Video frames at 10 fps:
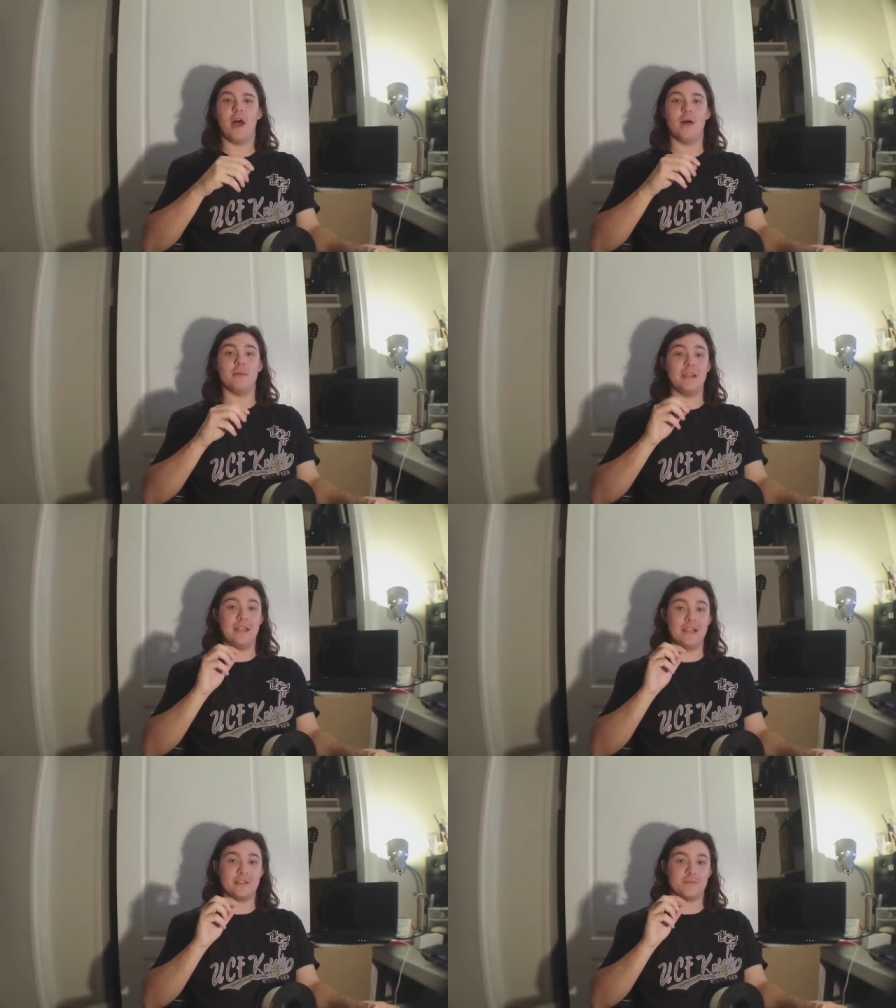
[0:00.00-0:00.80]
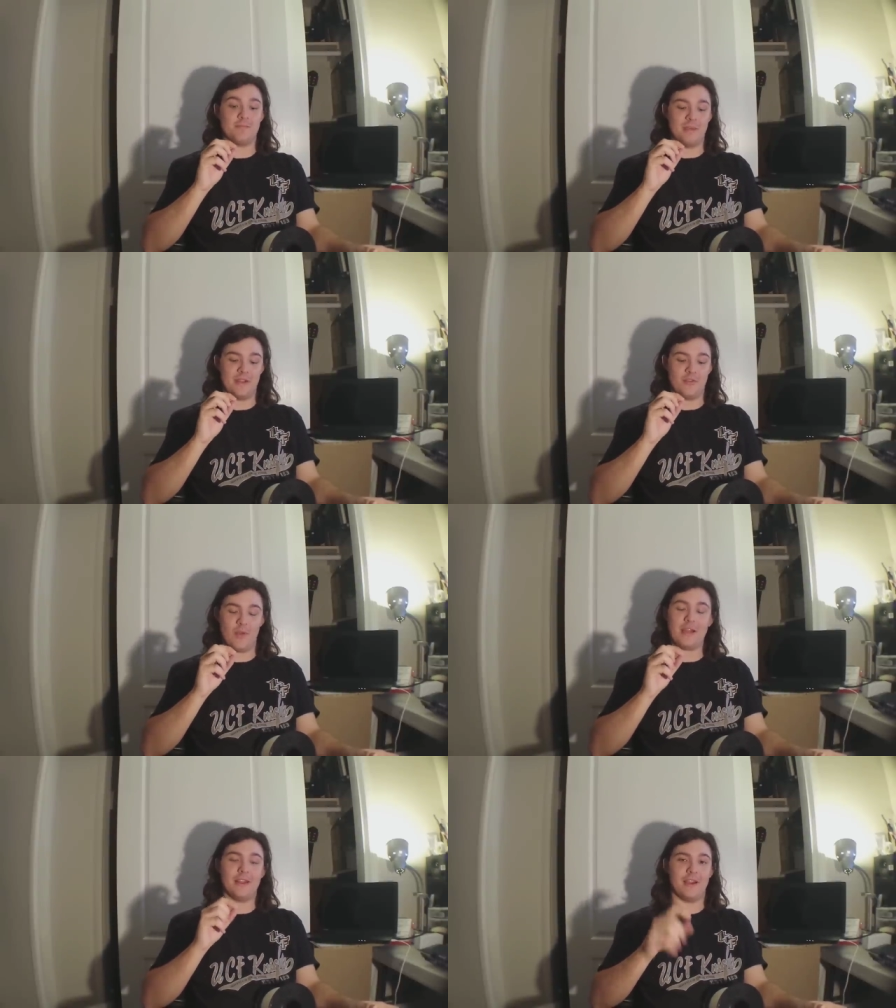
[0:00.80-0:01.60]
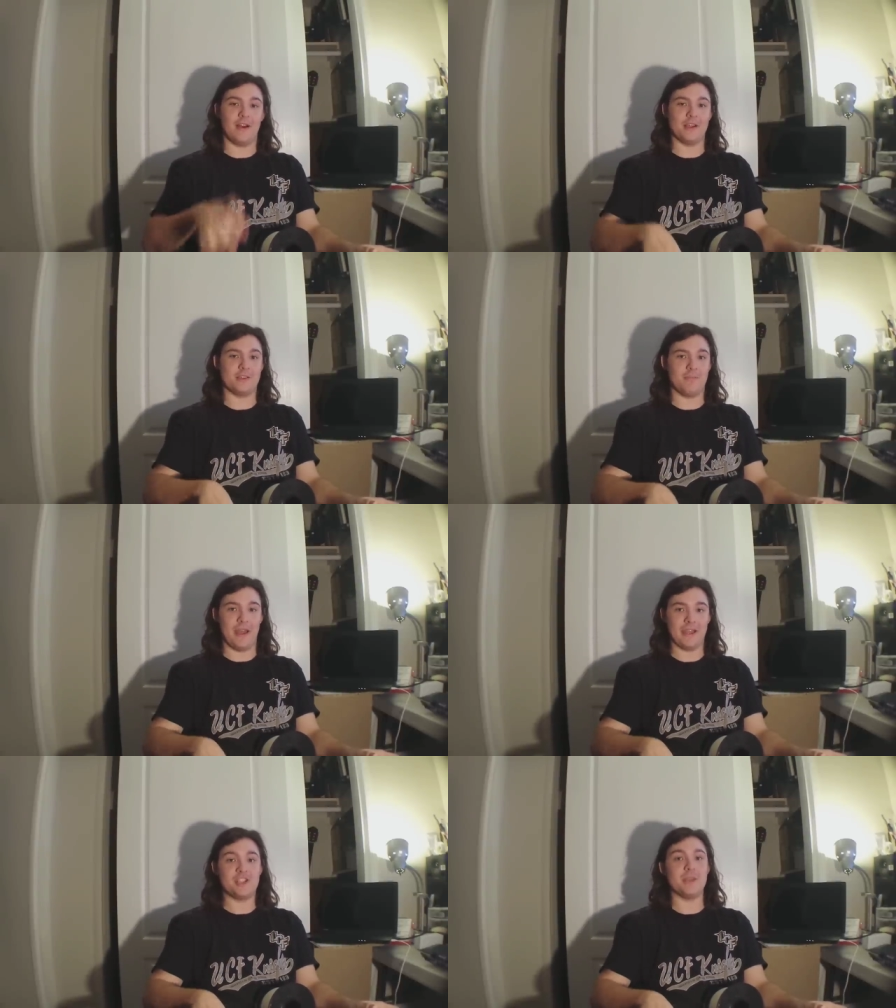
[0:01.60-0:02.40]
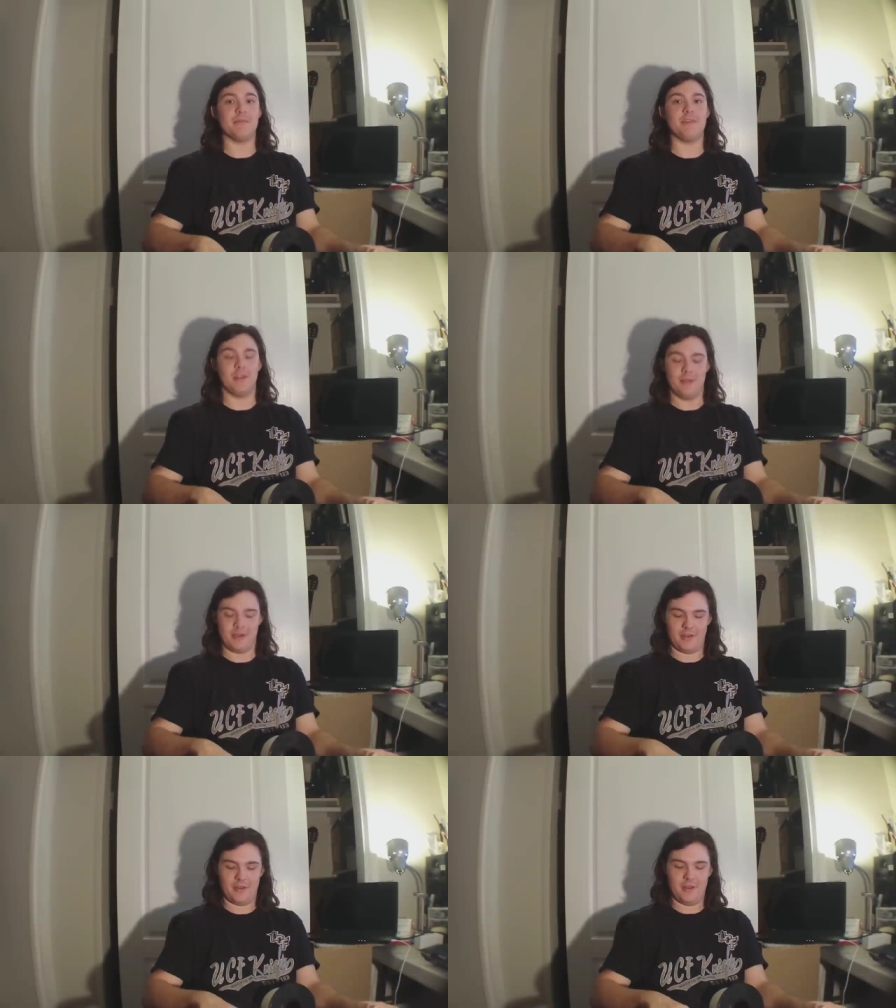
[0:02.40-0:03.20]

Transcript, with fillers: Um, and it's been directly caused by cheap filament.